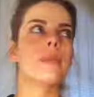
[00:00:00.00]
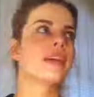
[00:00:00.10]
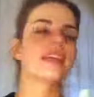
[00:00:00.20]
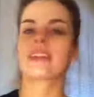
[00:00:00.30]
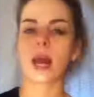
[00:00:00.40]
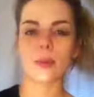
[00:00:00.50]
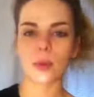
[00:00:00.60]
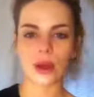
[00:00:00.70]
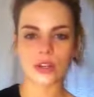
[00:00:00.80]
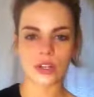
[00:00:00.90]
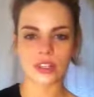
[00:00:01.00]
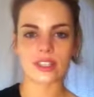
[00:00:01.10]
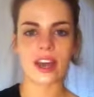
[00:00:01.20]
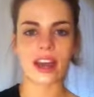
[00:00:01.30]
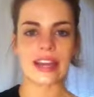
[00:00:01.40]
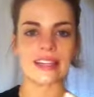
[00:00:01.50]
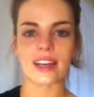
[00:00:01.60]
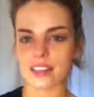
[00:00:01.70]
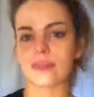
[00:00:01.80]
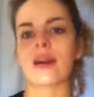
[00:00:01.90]
Anytime you go out during the day, it
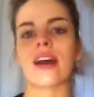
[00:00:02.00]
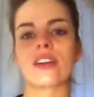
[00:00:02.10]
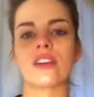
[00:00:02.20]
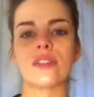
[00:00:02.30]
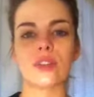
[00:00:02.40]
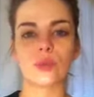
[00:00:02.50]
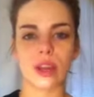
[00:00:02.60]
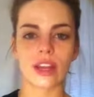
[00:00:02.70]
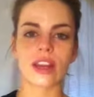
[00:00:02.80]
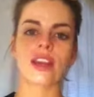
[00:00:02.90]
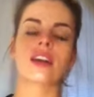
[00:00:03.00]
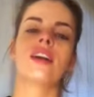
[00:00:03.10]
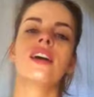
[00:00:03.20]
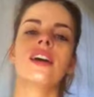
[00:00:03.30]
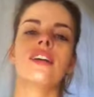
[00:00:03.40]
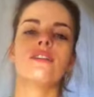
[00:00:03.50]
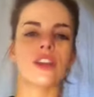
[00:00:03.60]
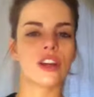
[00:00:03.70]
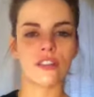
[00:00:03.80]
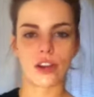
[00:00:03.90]
doesn't matter if it's raining.
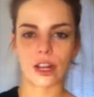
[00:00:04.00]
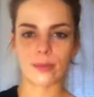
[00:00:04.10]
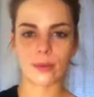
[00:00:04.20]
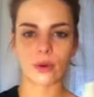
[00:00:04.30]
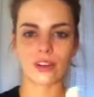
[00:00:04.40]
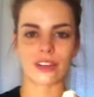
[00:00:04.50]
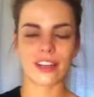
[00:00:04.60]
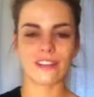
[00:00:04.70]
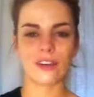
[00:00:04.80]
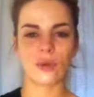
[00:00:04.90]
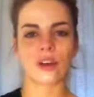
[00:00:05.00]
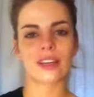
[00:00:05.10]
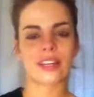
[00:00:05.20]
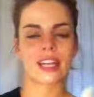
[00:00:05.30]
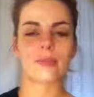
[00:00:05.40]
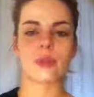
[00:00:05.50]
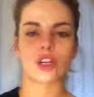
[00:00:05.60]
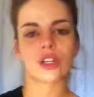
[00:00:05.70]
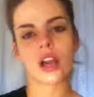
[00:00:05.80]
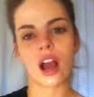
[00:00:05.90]
Very, very important if you want to keep
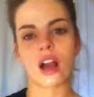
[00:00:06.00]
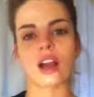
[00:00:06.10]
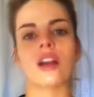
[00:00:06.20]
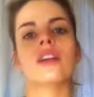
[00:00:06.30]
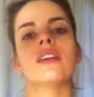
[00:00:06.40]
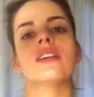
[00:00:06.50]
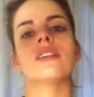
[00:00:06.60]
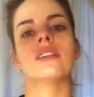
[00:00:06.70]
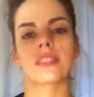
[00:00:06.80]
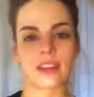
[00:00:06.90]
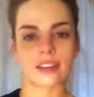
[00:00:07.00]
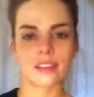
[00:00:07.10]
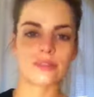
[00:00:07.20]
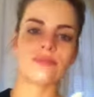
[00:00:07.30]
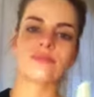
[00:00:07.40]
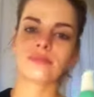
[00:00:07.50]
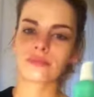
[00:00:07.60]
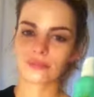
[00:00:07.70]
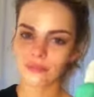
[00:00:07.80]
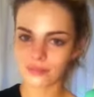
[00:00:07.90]
your young skin.
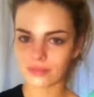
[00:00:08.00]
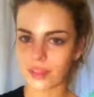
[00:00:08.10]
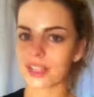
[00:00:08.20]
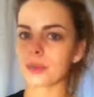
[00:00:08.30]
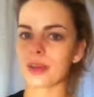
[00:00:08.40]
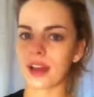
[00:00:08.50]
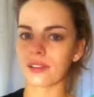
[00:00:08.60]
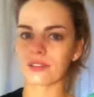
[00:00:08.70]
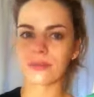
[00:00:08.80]
SPF.